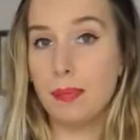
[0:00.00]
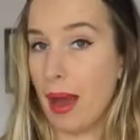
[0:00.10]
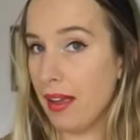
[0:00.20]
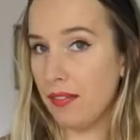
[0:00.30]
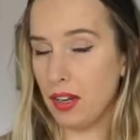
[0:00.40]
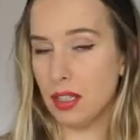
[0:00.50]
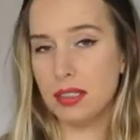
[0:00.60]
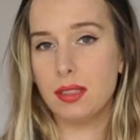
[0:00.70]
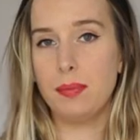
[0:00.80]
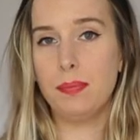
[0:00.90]
my
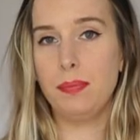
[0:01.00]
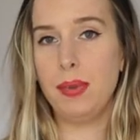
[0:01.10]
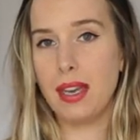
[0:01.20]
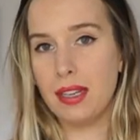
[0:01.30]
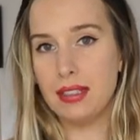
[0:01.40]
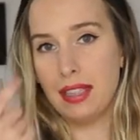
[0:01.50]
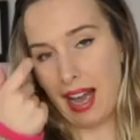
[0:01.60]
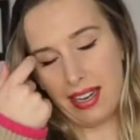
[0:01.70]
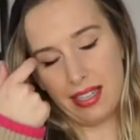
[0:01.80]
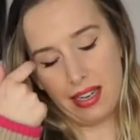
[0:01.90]
fault because
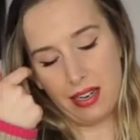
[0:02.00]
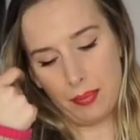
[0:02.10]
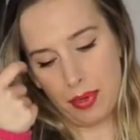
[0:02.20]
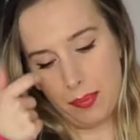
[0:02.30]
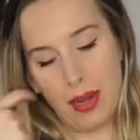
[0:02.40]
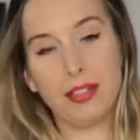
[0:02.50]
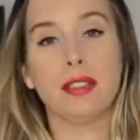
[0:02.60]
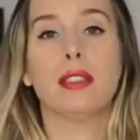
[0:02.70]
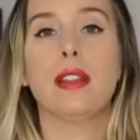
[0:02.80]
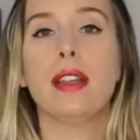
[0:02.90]
I didn't put
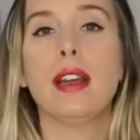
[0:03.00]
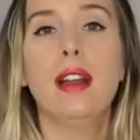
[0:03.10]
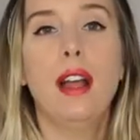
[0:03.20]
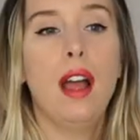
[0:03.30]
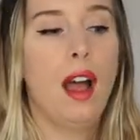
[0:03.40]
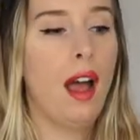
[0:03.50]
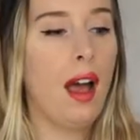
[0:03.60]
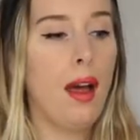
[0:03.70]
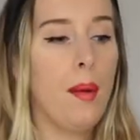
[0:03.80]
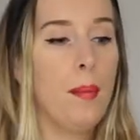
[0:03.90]
budgets on there.
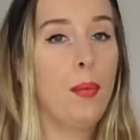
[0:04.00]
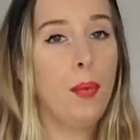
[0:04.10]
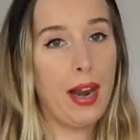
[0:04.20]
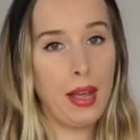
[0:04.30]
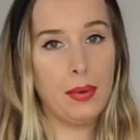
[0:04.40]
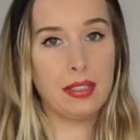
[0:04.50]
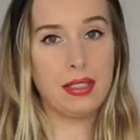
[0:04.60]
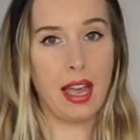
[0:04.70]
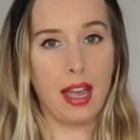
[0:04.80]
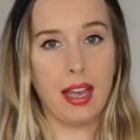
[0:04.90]
Uh, what I will
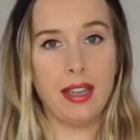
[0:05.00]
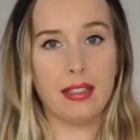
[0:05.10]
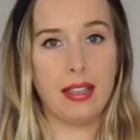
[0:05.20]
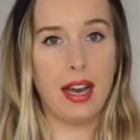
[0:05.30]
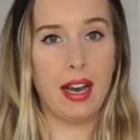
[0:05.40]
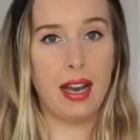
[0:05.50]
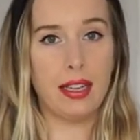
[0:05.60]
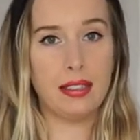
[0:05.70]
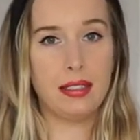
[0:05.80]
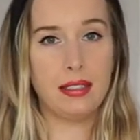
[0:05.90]
say is
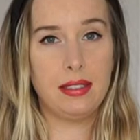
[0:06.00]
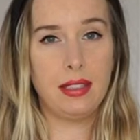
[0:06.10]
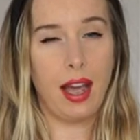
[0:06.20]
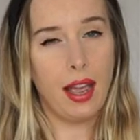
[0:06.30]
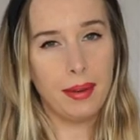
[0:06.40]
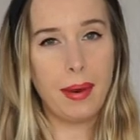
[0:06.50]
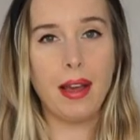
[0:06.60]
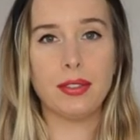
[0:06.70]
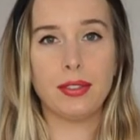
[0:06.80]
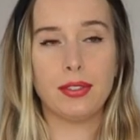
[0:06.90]
that I'm
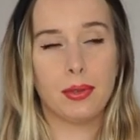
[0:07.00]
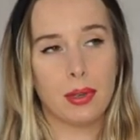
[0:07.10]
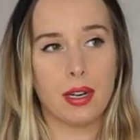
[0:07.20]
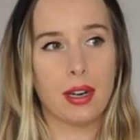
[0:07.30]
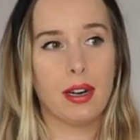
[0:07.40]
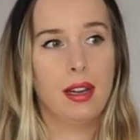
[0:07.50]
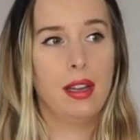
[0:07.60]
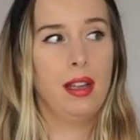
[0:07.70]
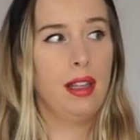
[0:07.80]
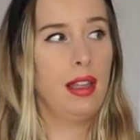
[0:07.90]
not sure
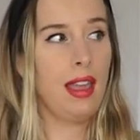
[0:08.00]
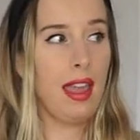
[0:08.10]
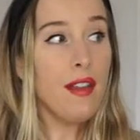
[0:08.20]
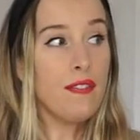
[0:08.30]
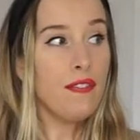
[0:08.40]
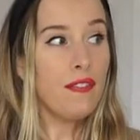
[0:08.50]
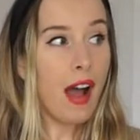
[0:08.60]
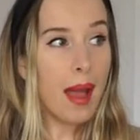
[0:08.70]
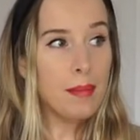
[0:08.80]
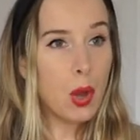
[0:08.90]
if
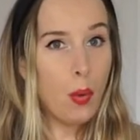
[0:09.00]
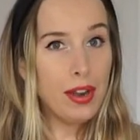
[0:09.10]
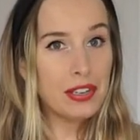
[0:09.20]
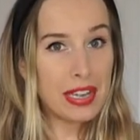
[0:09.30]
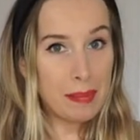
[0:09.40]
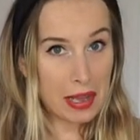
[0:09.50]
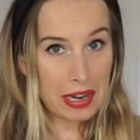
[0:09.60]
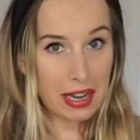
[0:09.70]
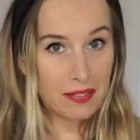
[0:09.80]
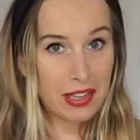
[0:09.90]
I'm going to keep
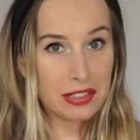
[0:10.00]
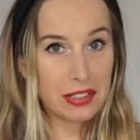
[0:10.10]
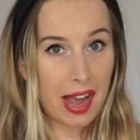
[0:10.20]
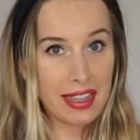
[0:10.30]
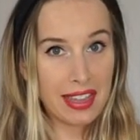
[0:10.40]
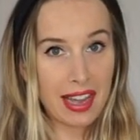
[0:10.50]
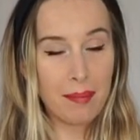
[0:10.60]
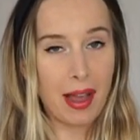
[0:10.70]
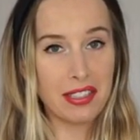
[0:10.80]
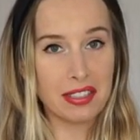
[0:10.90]
any of it. So I think I
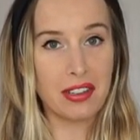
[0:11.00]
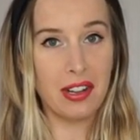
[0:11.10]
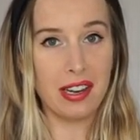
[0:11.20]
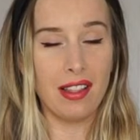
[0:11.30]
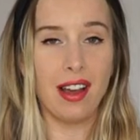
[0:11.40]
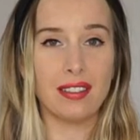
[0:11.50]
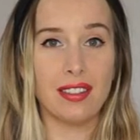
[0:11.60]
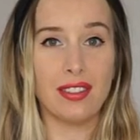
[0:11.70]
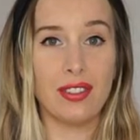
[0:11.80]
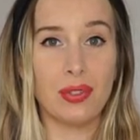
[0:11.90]
might just call it a loss
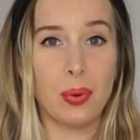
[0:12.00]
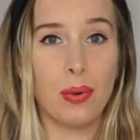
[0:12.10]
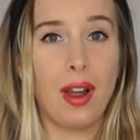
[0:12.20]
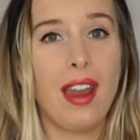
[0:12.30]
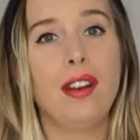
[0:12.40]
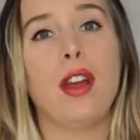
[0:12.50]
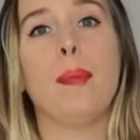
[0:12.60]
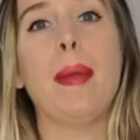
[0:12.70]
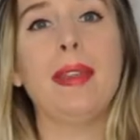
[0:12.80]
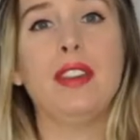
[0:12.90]
and do the, I don't know,
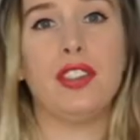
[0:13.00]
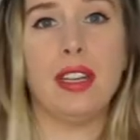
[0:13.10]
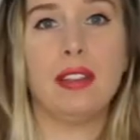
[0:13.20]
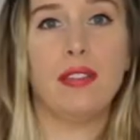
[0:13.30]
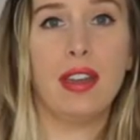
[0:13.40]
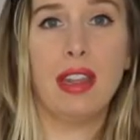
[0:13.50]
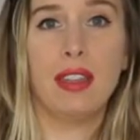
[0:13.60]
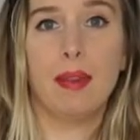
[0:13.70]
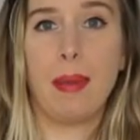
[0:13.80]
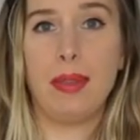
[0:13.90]
maybe the jeans. If
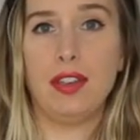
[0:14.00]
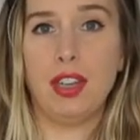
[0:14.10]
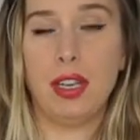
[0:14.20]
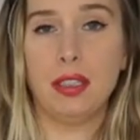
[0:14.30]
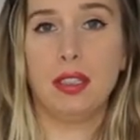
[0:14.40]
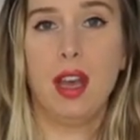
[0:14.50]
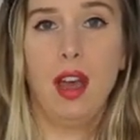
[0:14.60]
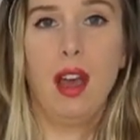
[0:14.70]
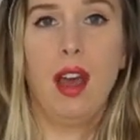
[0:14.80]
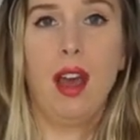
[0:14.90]
anything, maybe the jeans.
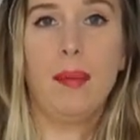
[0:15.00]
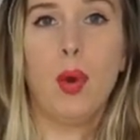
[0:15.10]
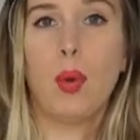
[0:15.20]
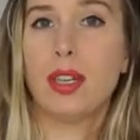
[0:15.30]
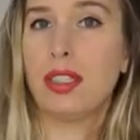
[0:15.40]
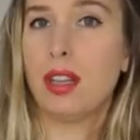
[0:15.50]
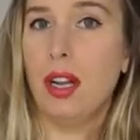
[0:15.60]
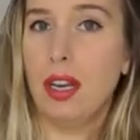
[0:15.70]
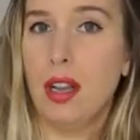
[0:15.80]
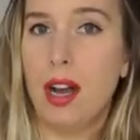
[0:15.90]
Um, or just
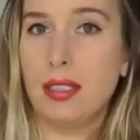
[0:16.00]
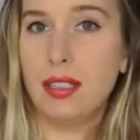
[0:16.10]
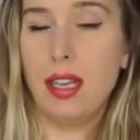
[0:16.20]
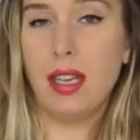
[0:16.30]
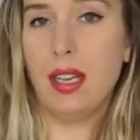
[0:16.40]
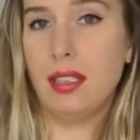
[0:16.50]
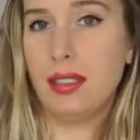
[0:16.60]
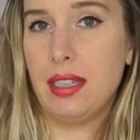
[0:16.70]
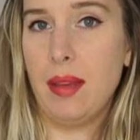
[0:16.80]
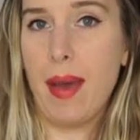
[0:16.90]
call it a loss and
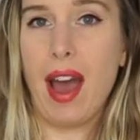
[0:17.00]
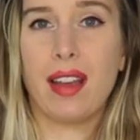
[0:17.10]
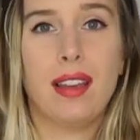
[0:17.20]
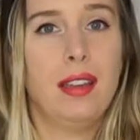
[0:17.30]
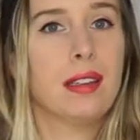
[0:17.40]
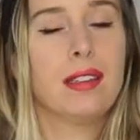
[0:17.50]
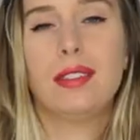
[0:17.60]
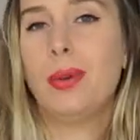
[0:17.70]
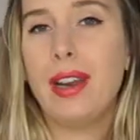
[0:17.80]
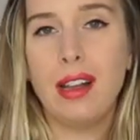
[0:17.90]
send it back. Because
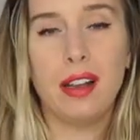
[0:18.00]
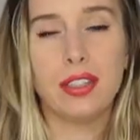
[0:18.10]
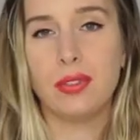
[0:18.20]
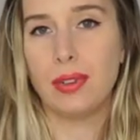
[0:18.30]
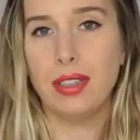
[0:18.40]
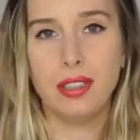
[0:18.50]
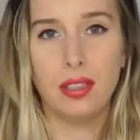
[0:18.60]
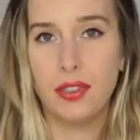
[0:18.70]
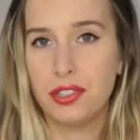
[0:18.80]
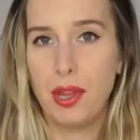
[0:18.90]
the $20 is really
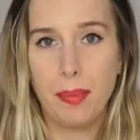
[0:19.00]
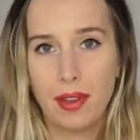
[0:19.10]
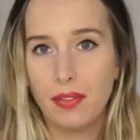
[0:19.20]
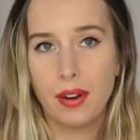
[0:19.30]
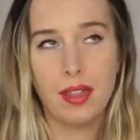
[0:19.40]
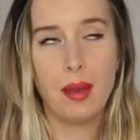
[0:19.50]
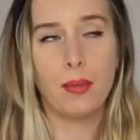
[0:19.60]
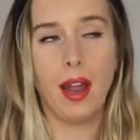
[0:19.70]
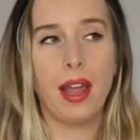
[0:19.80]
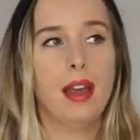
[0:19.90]
just for shipping for them,
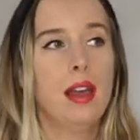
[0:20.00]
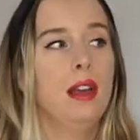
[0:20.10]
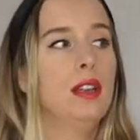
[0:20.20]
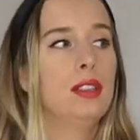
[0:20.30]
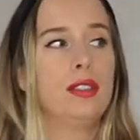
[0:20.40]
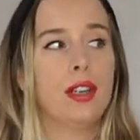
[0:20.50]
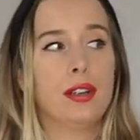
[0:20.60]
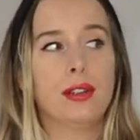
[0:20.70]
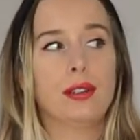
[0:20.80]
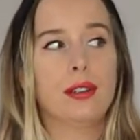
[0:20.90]
right?
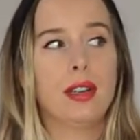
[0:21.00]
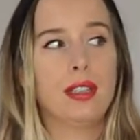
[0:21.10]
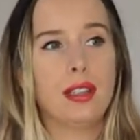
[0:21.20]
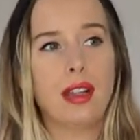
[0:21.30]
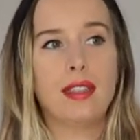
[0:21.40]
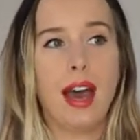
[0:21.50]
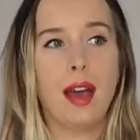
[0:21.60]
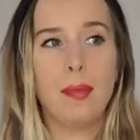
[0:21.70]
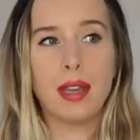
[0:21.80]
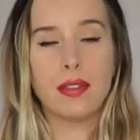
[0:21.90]
So it's not
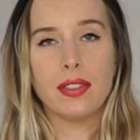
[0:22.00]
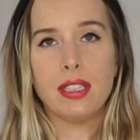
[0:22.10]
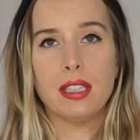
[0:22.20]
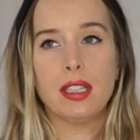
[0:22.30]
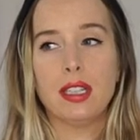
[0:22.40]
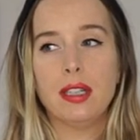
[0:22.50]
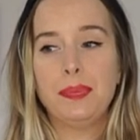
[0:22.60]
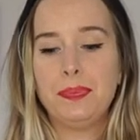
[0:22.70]
that big of a deal.